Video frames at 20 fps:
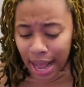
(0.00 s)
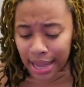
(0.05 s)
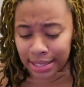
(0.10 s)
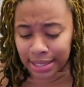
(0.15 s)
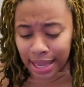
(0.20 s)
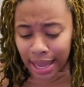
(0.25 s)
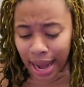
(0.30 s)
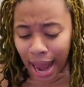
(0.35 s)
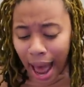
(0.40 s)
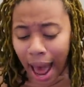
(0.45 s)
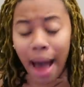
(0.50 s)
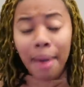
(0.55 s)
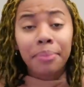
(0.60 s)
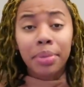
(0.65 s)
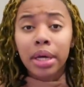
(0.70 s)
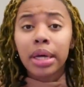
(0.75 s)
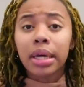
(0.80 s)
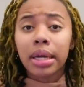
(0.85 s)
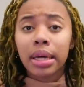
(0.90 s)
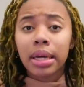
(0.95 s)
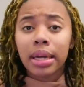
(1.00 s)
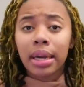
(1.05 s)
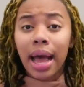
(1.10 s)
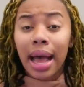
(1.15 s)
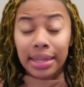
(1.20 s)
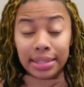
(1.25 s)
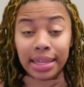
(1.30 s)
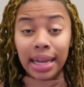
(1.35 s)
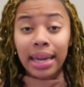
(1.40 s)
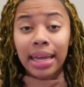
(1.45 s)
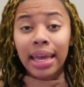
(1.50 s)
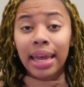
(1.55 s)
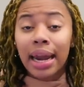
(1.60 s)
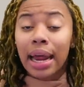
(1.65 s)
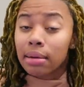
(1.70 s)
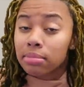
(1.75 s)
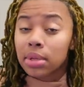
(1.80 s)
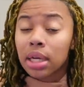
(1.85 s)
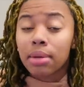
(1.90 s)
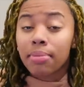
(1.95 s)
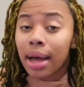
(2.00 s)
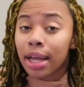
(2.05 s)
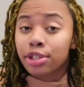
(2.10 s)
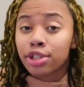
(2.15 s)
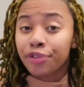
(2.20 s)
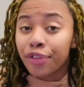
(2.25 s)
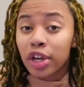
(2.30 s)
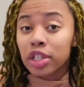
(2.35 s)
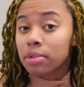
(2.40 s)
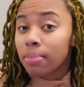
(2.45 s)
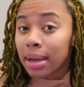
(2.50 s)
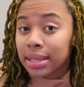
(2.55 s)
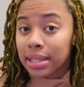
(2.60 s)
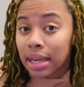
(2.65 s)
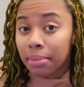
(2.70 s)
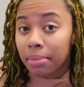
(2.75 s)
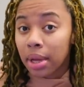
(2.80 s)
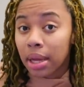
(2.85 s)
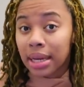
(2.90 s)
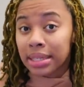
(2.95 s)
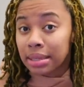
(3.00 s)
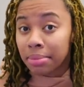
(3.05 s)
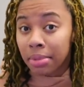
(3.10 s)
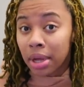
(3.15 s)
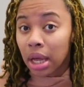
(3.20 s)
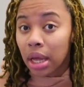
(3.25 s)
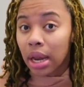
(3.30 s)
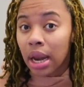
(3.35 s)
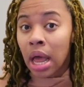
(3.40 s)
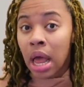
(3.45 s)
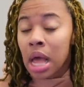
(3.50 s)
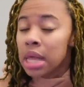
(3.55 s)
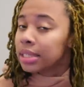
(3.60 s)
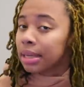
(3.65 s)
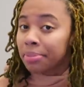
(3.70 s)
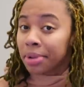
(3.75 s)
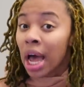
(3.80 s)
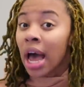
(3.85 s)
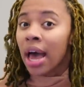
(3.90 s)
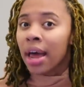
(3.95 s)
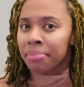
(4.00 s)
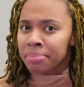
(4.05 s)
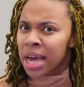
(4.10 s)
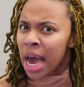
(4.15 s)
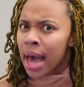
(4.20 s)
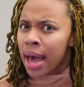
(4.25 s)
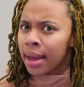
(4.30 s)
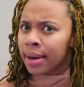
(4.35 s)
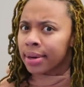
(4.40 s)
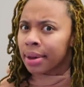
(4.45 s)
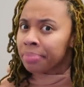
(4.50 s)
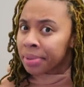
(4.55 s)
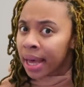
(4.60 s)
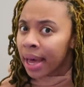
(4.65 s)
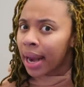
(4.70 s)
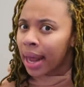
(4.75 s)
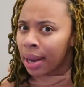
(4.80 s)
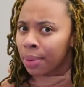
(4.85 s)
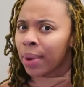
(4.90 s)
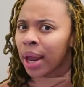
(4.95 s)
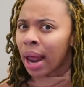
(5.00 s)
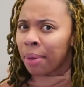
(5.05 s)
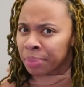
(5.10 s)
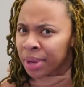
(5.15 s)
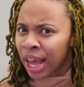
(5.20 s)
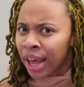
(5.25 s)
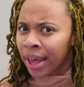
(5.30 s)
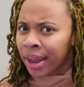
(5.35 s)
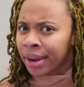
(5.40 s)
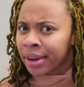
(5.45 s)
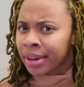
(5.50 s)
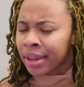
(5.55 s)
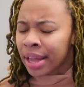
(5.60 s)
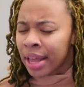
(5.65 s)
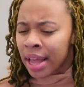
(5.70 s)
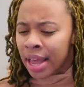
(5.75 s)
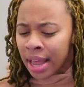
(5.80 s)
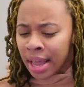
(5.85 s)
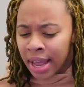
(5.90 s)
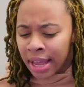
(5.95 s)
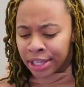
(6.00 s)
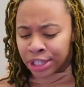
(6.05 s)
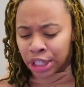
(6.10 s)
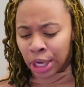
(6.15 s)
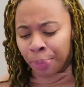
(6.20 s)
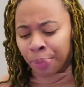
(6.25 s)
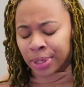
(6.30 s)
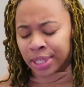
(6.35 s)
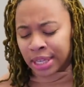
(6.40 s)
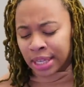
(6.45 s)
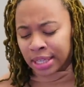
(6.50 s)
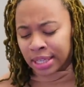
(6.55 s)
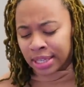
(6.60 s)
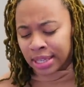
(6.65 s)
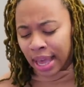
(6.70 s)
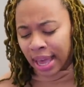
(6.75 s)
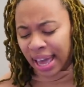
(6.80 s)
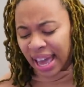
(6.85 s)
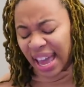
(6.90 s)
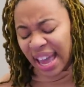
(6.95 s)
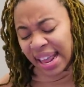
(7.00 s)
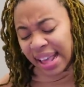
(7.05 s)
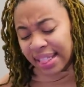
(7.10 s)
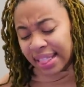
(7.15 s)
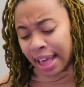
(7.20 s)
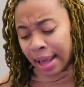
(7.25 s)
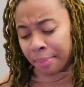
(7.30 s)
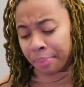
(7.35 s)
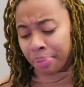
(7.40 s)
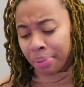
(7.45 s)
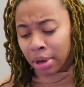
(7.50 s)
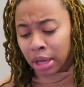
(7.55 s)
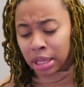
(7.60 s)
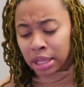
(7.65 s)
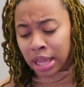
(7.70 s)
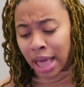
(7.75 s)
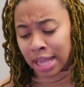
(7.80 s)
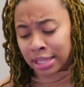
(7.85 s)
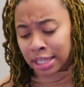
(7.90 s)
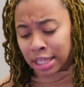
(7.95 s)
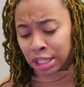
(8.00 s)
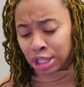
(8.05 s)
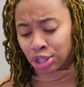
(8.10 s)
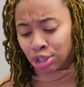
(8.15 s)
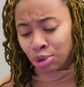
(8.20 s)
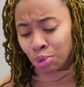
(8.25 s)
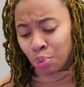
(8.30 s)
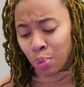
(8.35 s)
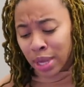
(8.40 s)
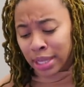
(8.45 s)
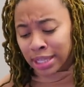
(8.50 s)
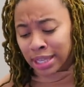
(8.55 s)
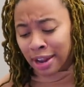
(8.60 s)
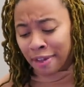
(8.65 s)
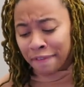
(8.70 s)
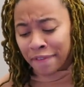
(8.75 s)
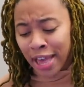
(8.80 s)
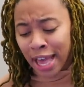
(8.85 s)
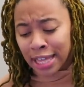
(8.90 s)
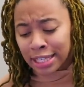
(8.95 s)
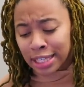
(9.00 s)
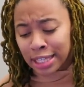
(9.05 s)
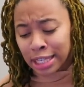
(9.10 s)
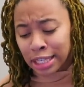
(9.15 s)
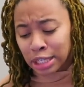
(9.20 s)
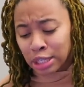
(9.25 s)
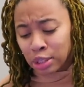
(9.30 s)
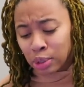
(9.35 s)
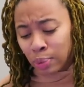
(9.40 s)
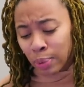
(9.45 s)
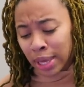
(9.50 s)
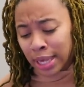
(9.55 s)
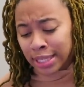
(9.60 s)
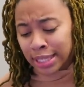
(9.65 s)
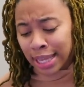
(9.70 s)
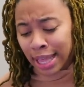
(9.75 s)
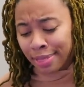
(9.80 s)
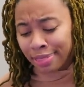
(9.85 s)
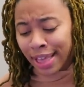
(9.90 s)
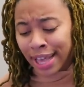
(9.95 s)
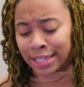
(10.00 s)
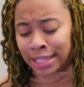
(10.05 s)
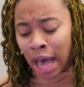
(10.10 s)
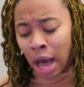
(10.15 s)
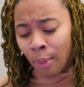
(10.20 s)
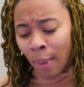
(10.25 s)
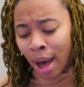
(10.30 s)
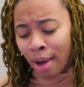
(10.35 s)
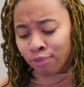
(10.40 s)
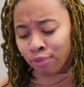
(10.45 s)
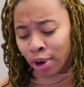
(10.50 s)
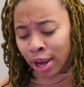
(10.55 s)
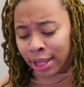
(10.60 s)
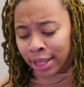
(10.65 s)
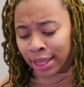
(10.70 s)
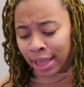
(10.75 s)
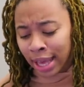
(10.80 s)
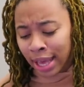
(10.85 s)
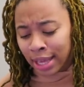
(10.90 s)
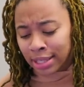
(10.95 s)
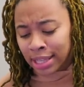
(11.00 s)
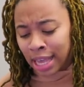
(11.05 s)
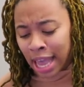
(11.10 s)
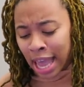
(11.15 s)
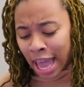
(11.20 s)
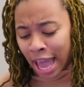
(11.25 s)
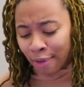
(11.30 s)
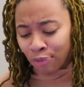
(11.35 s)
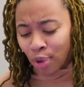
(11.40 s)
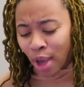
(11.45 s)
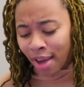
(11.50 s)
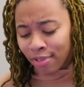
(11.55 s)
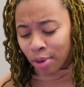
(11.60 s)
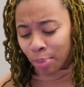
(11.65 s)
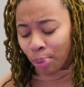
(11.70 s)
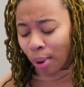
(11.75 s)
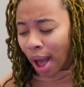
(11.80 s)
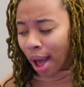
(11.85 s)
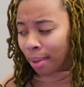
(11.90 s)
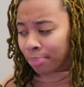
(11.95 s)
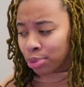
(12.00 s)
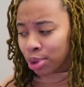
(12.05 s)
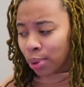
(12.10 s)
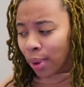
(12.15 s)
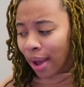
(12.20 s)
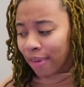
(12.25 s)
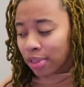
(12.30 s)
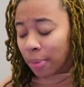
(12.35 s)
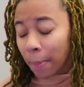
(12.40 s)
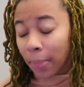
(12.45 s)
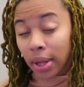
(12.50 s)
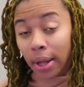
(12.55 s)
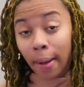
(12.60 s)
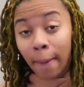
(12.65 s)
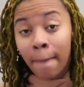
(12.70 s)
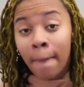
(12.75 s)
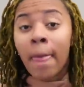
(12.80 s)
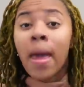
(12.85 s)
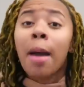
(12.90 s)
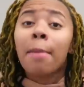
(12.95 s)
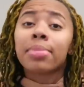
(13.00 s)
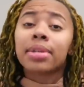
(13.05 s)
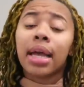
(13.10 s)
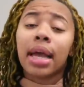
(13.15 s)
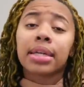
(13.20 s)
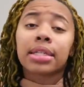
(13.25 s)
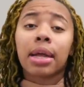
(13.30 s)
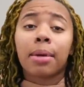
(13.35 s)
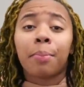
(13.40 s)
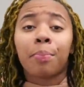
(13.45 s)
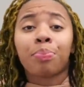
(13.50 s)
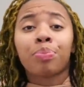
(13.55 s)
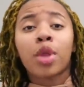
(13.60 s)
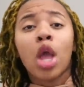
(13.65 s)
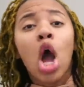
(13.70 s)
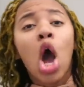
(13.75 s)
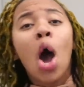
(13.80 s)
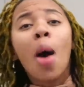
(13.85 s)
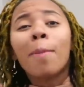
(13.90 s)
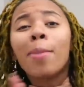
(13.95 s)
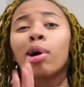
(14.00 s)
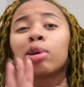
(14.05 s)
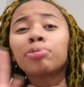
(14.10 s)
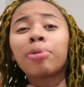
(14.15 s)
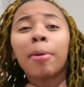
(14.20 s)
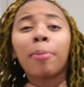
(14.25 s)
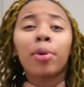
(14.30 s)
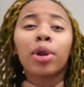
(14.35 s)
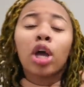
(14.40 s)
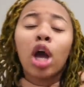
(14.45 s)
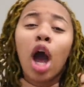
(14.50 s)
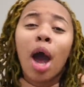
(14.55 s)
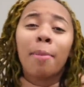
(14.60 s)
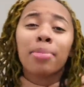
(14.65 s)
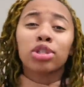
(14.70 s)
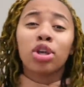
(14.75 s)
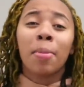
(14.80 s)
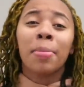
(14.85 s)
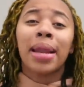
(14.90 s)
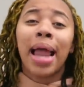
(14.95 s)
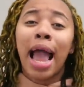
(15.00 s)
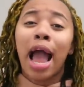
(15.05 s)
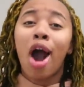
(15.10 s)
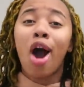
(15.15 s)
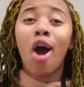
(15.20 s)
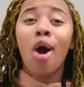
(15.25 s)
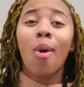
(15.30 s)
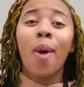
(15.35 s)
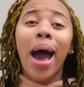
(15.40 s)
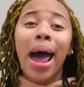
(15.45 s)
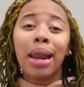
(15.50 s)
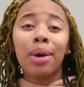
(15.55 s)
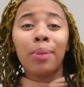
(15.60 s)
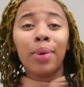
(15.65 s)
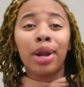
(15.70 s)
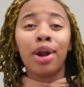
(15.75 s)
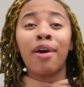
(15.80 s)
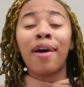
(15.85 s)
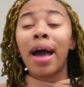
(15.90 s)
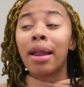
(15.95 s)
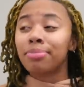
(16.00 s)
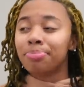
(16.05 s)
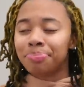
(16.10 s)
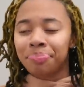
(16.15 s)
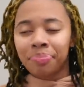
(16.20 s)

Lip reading: I said, I'm good. I said again, I'm good. Mind you, first time I said I'm good, I said I'm good. So I'm good. And she proceeds to say, anything booked less than 2 weeks in advance is a squeeze-in. That's how I run things. If you have a problem, you don't have to book. Tell you something. Most people in the comments gonna be like, oh, I went on.